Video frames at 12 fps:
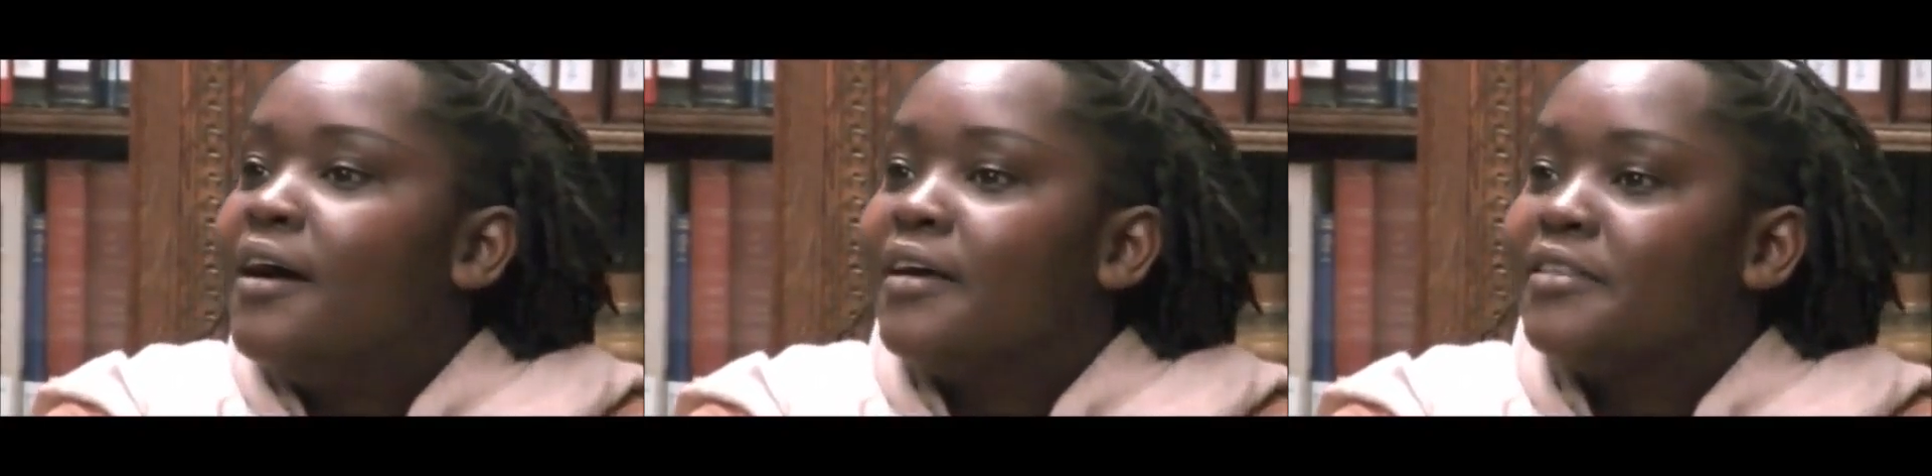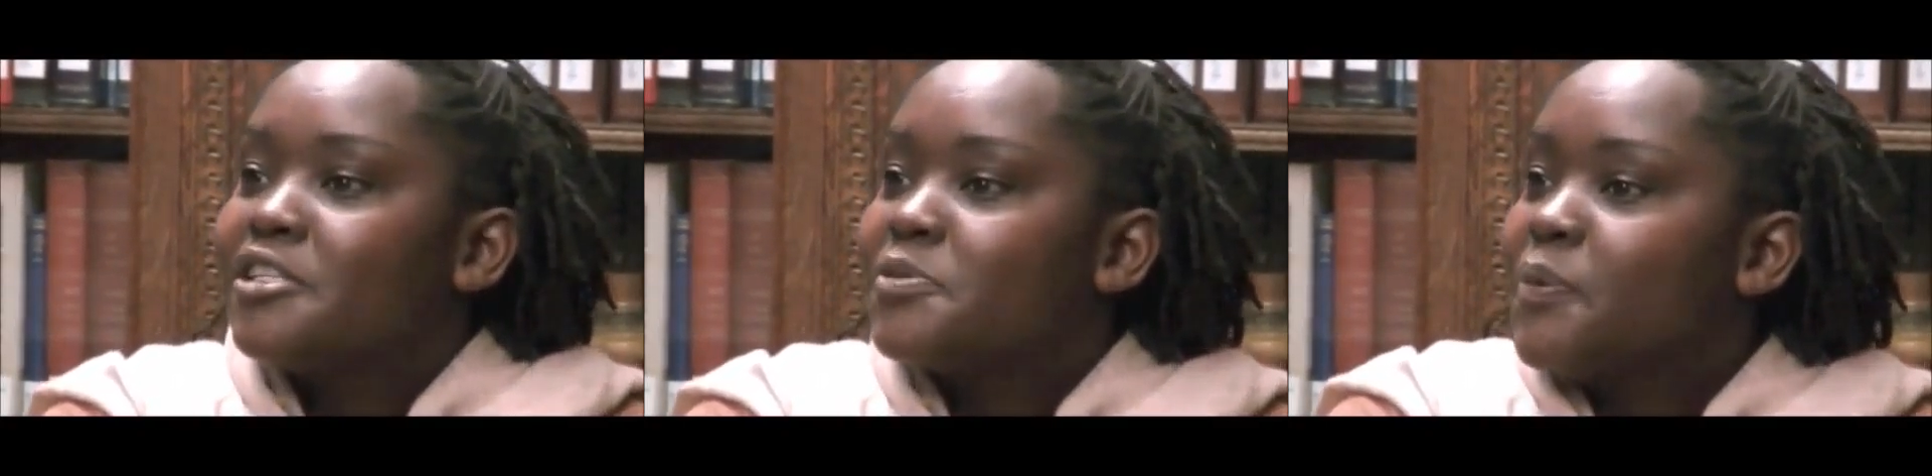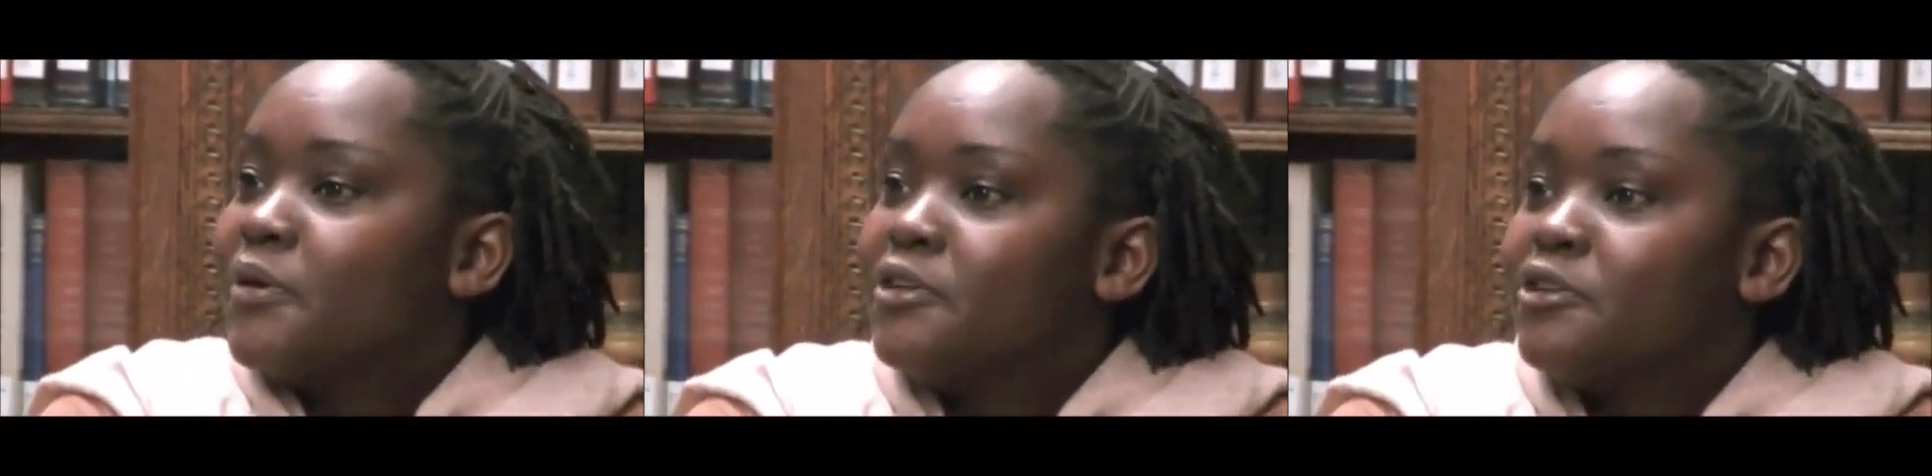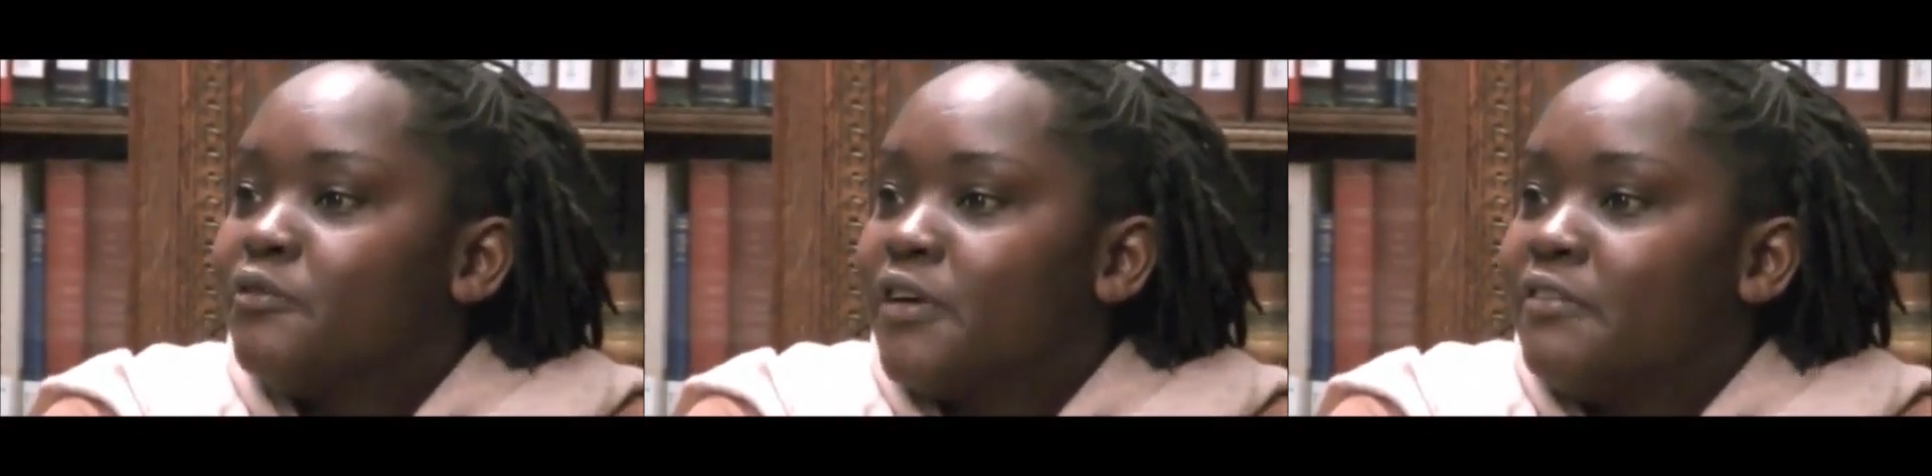in the
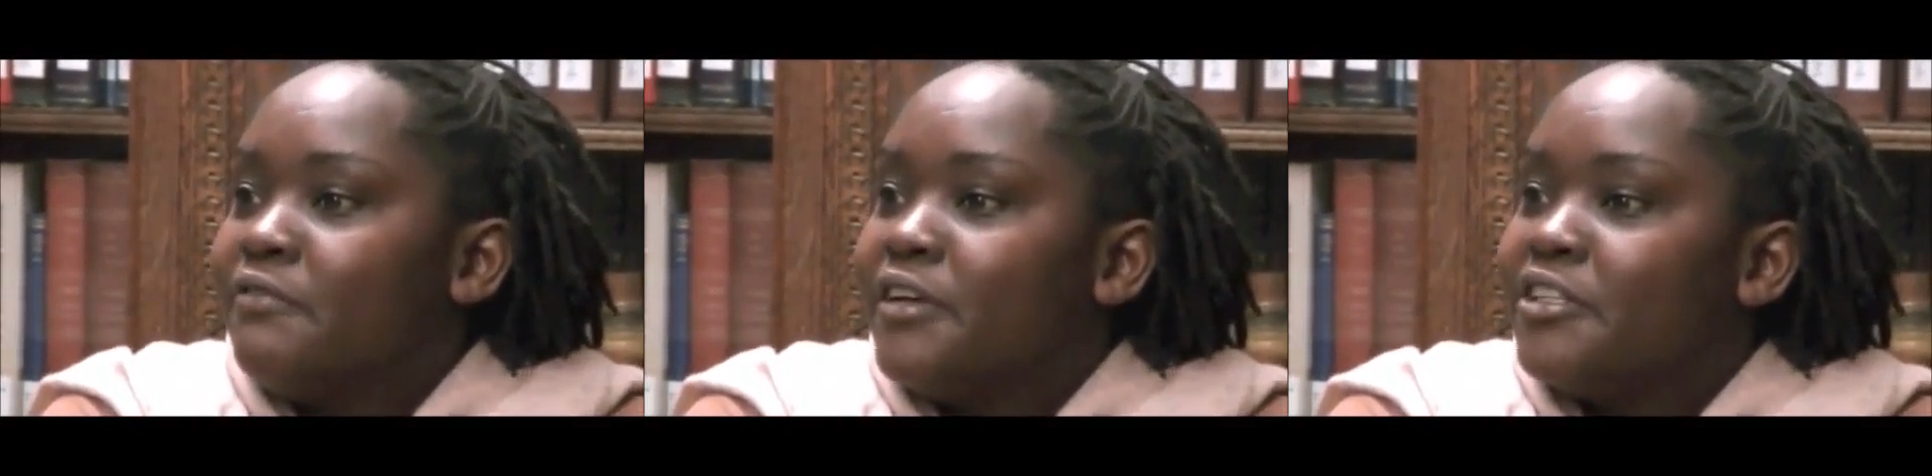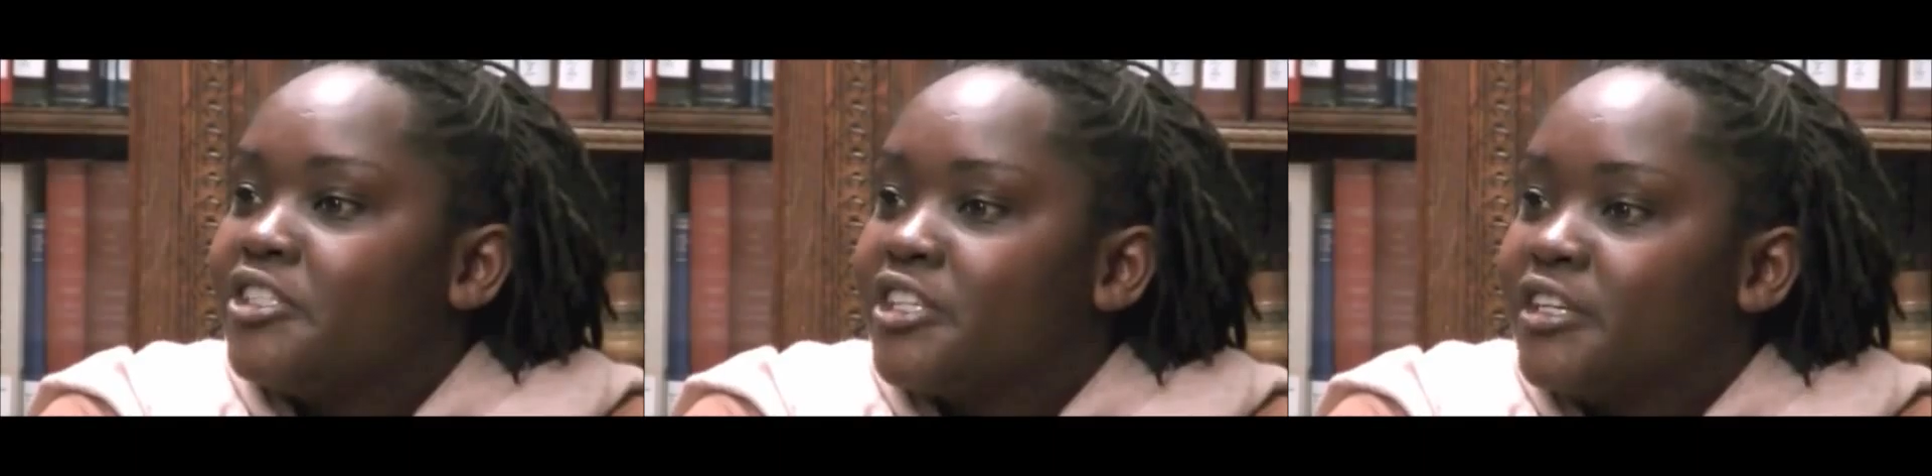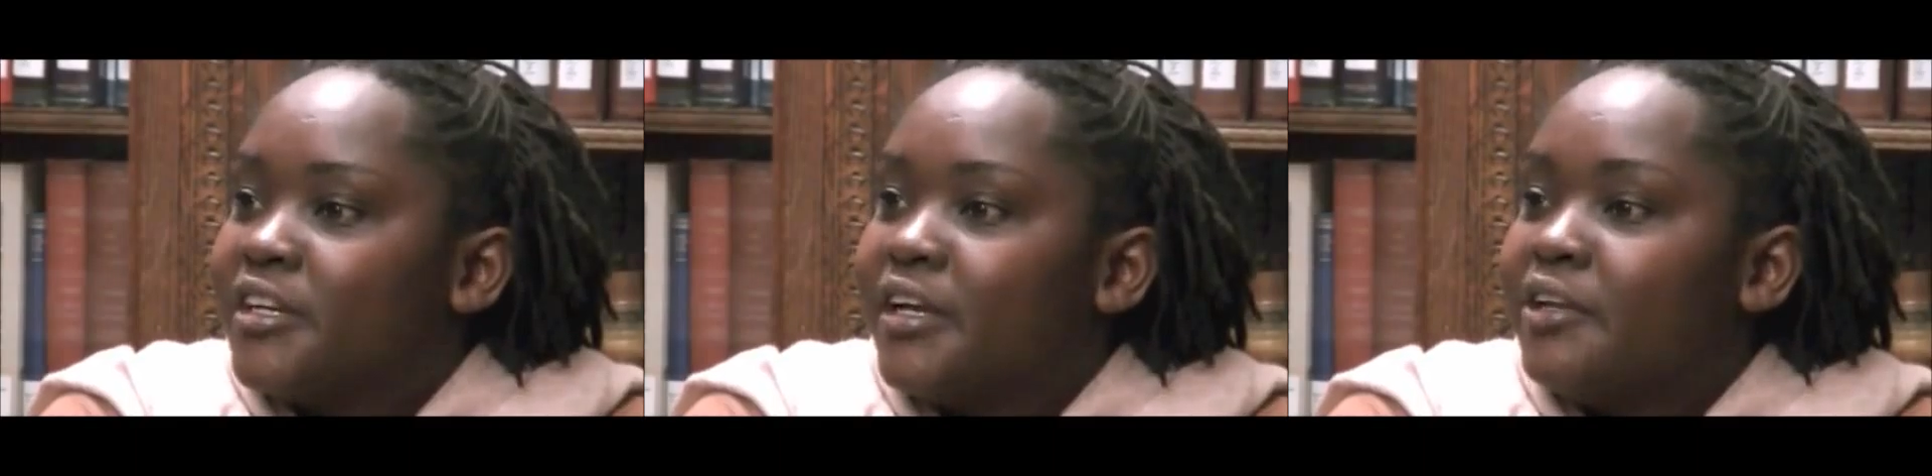spirit of adventure